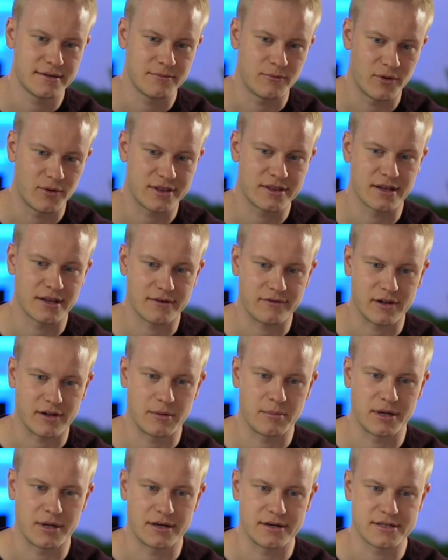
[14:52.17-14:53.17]
with the funnel
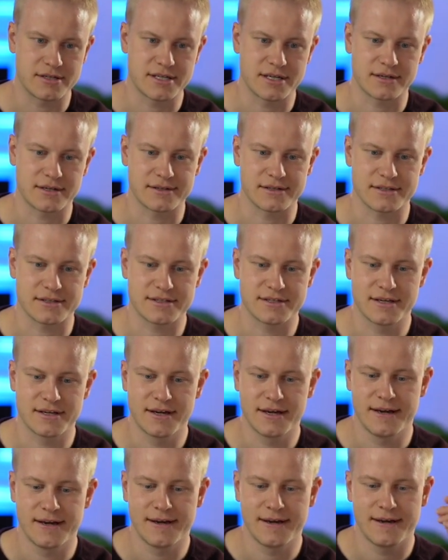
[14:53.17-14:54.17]
builder secrets.
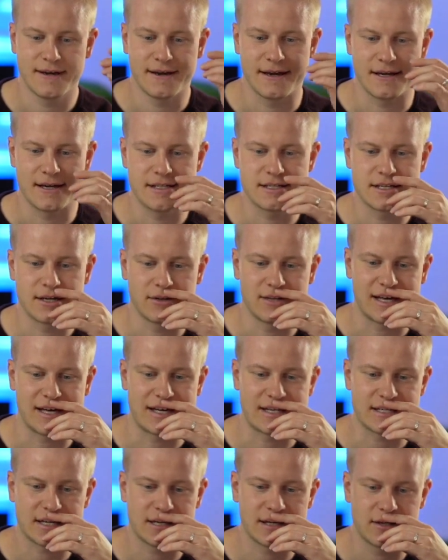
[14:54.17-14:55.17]
And so that
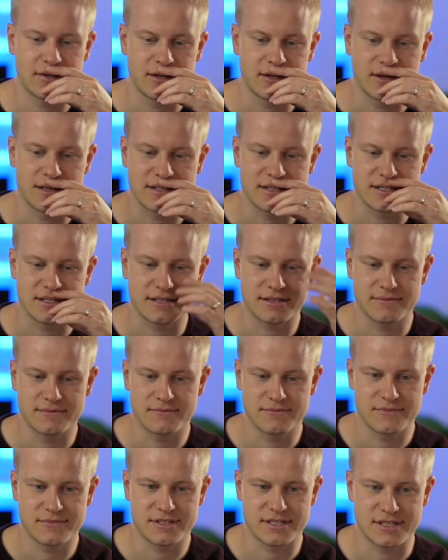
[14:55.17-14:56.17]
is included. You can just
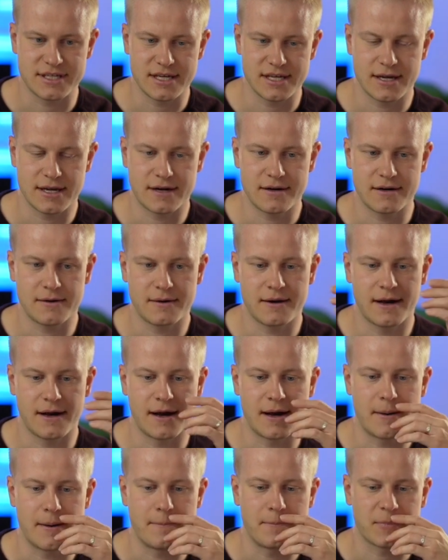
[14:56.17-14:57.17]
see here,
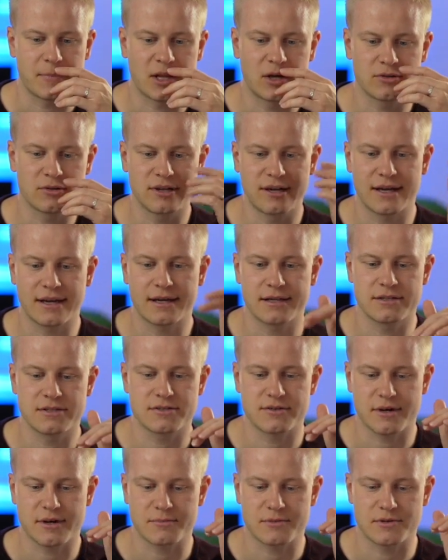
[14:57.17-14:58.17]
um, go to the link in the
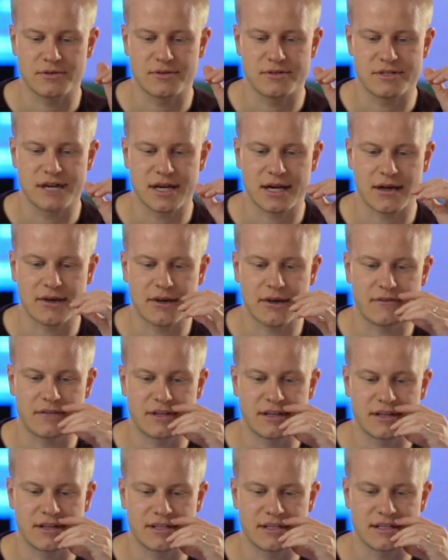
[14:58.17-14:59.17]
description to check out
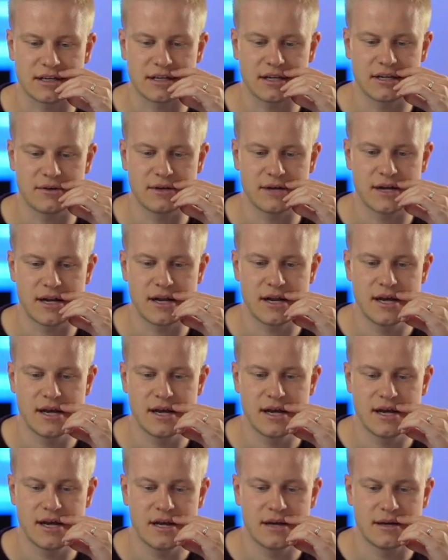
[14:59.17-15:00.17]
everything that's included.
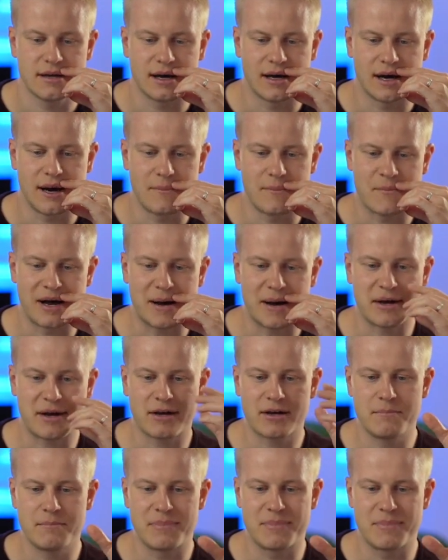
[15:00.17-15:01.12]
Um, I'm not going to